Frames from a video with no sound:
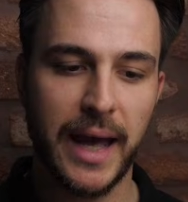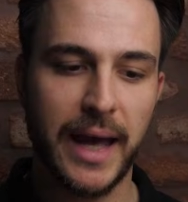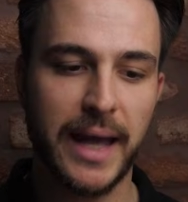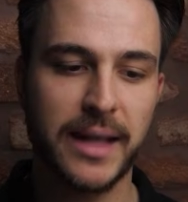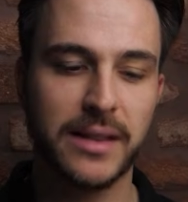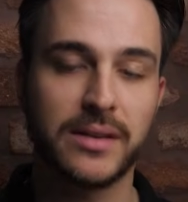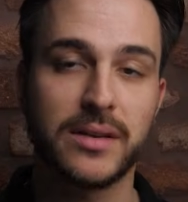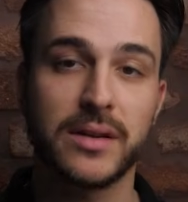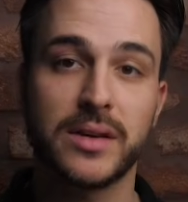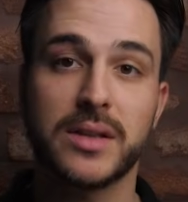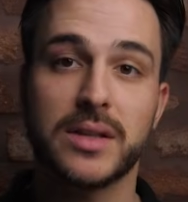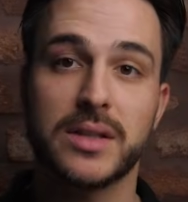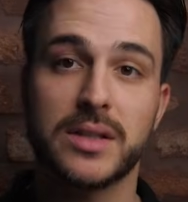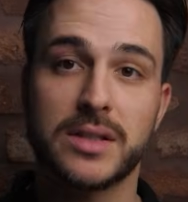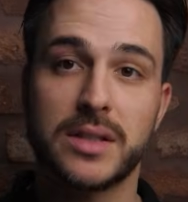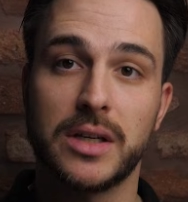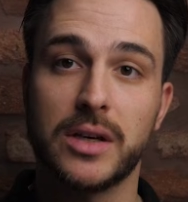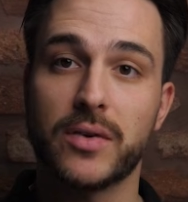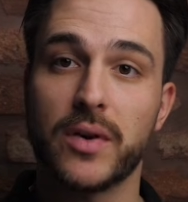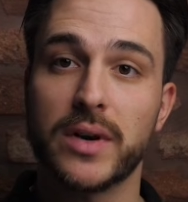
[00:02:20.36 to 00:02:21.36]
And the
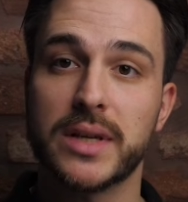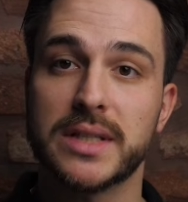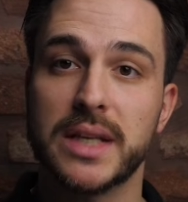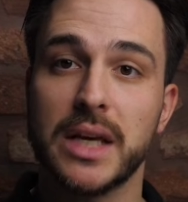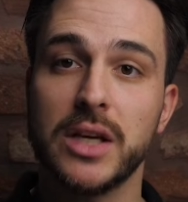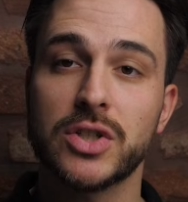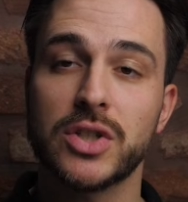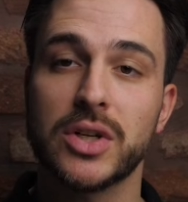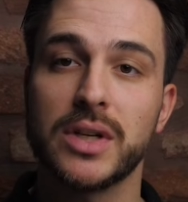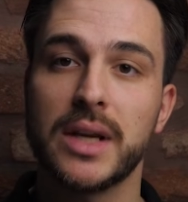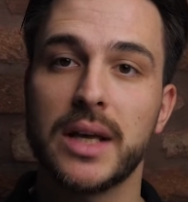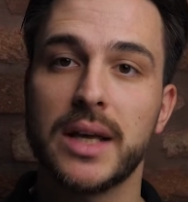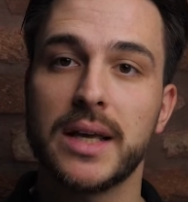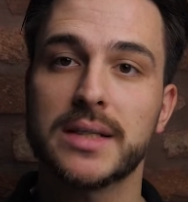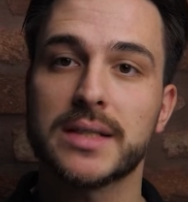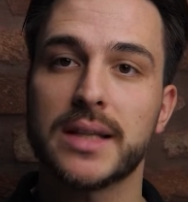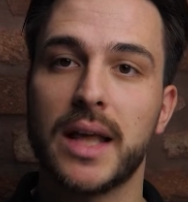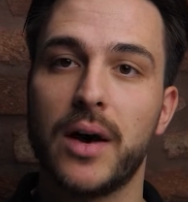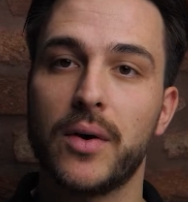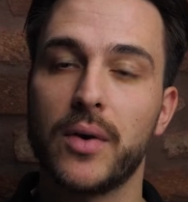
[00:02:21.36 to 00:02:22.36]
synchronization
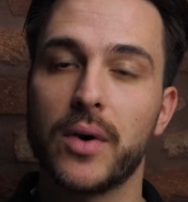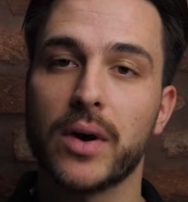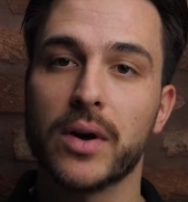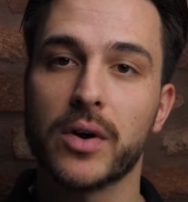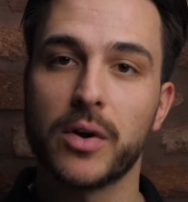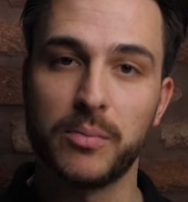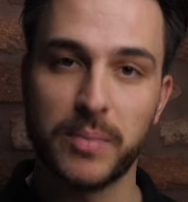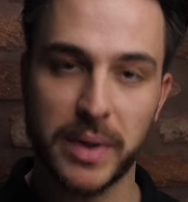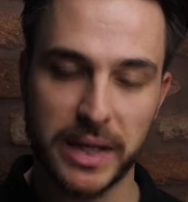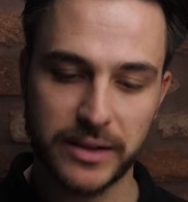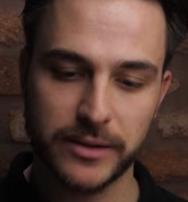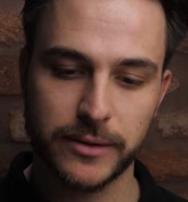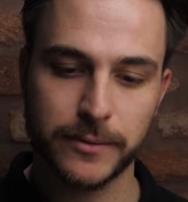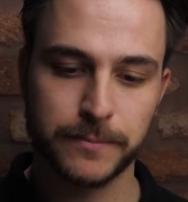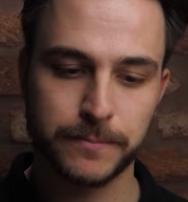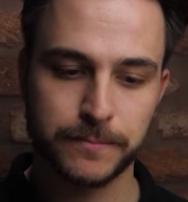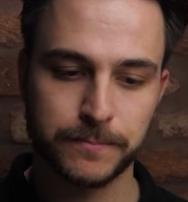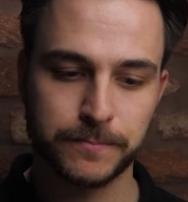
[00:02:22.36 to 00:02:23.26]
is now complete.